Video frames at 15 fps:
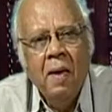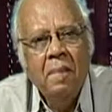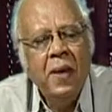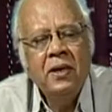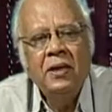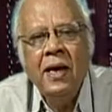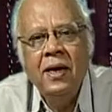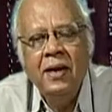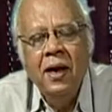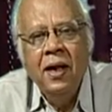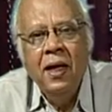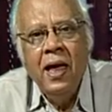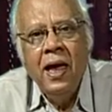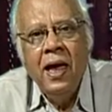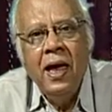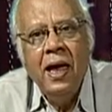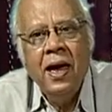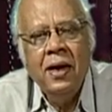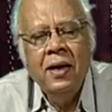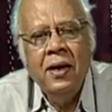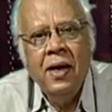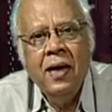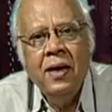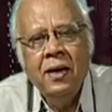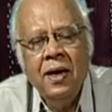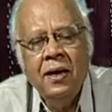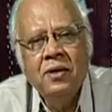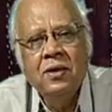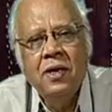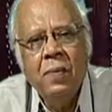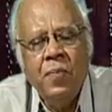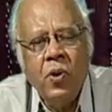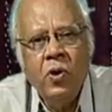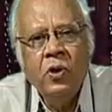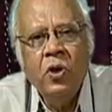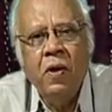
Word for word: But then, in, in, in support